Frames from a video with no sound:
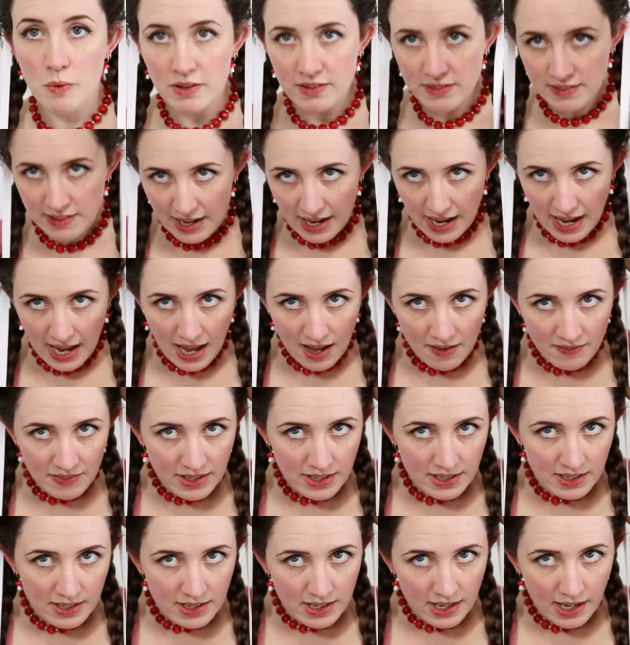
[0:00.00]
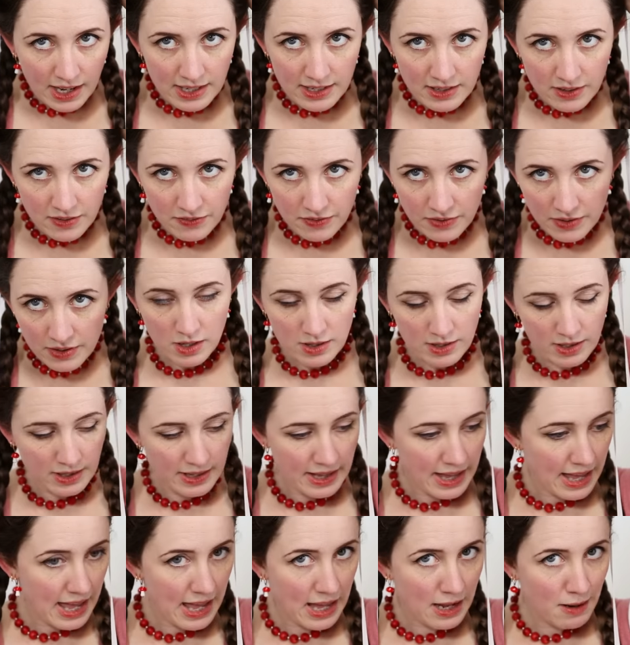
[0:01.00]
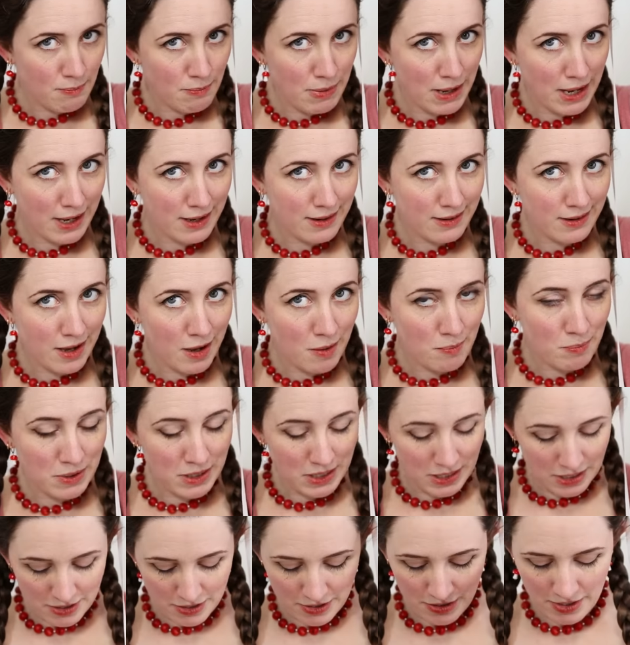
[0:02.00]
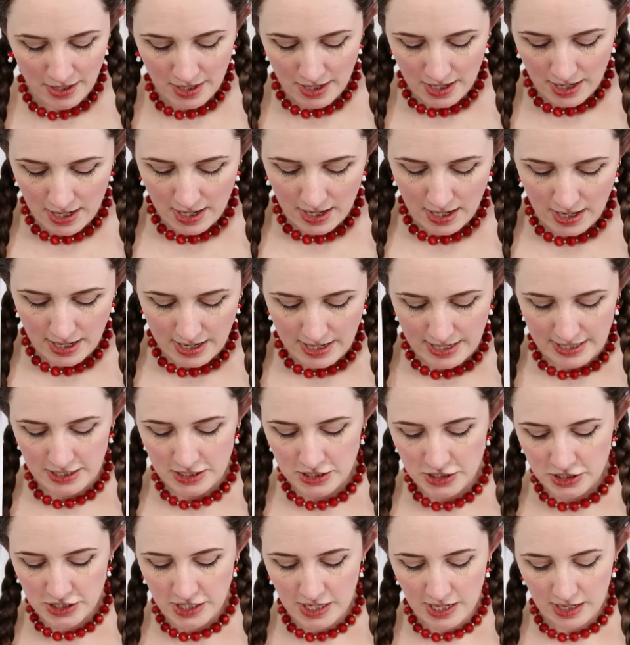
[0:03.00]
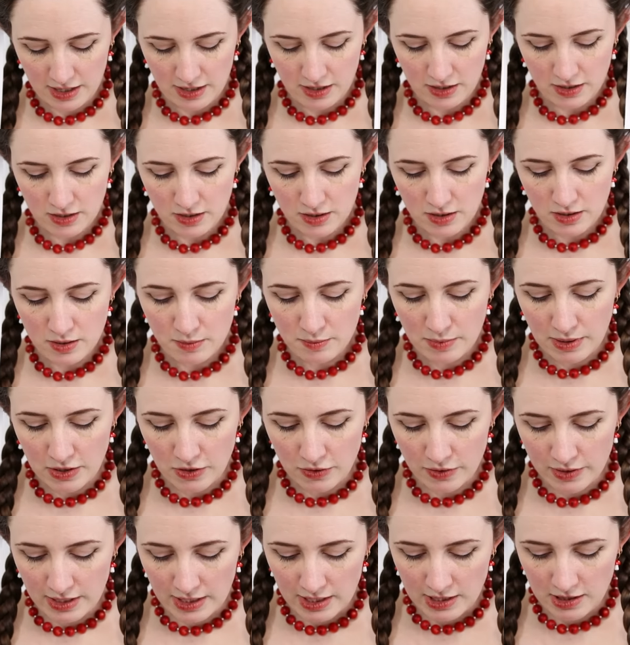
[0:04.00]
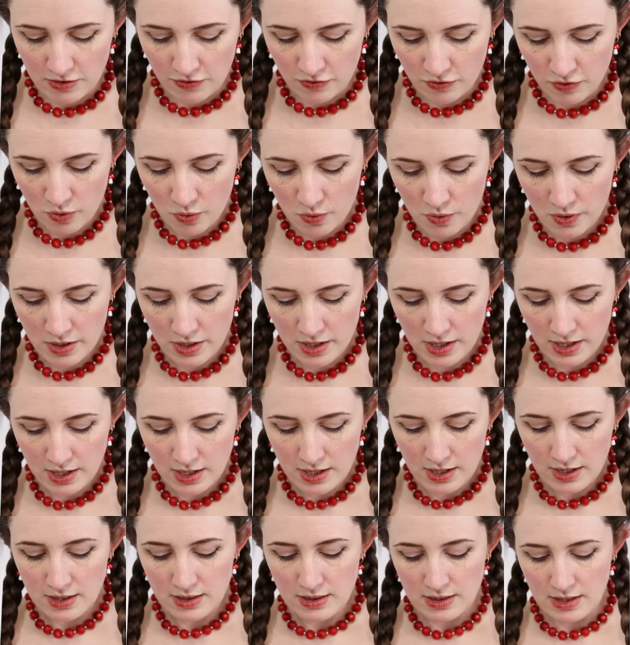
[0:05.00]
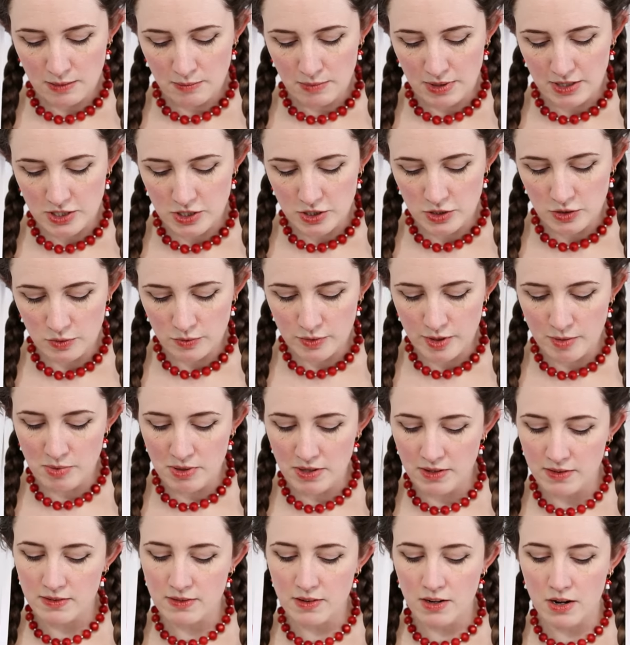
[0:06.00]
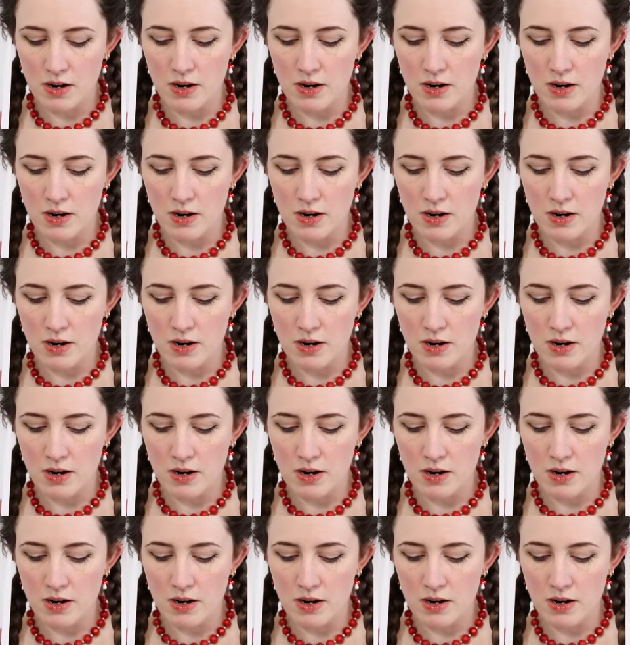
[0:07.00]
Once I have it kind of a little headband up here, I check by looking at the floor that my two ribbons